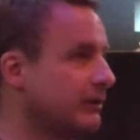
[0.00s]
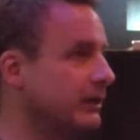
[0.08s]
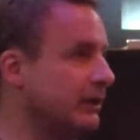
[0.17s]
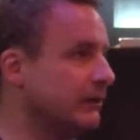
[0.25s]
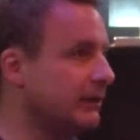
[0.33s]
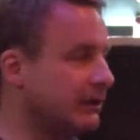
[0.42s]
You
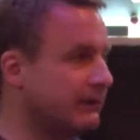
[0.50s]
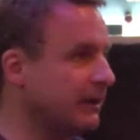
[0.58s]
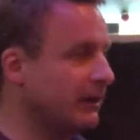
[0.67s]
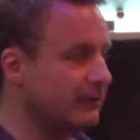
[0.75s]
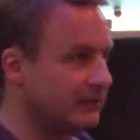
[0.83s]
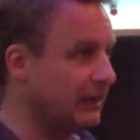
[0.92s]
know,
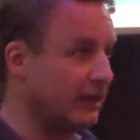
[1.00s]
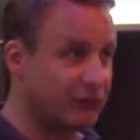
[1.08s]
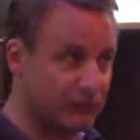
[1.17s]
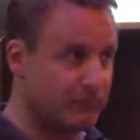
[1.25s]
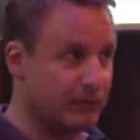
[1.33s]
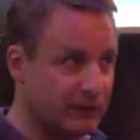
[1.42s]
like,
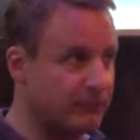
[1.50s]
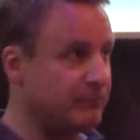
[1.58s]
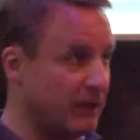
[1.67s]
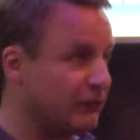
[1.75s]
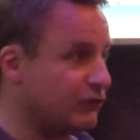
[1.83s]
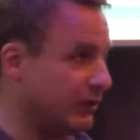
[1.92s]
that's pretty
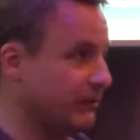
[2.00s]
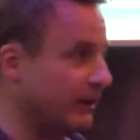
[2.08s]
basic,